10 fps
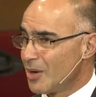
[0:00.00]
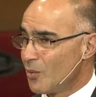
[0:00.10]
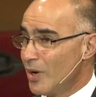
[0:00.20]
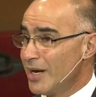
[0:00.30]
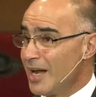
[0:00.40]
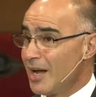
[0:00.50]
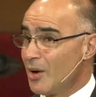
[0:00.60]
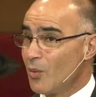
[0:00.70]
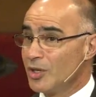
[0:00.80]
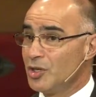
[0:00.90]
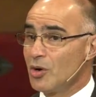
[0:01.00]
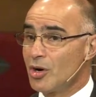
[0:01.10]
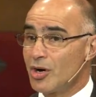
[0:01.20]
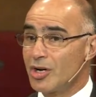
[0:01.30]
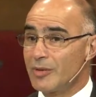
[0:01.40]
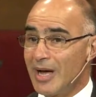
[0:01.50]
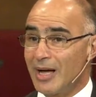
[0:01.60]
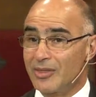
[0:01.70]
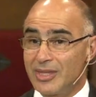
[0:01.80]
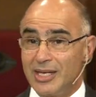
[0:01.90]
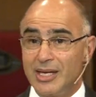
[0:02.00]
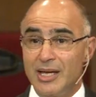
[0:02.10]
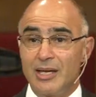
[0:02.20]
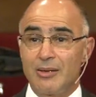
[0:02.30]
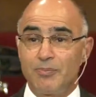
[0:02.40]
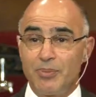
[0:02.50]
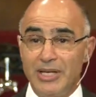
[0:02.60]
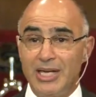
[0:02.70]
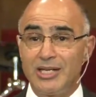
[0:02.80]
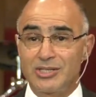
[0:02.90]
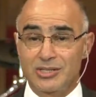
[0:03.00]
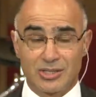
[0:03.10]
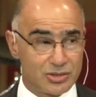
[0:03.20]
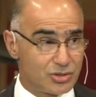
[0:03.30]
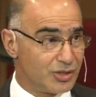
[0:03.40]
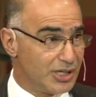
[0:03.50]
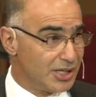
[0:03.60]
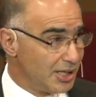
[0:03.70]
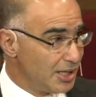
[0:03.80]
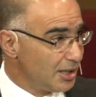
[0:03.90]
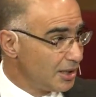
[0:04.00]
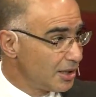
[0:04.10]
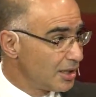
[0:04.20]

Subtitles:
When you heard about the peace treaty,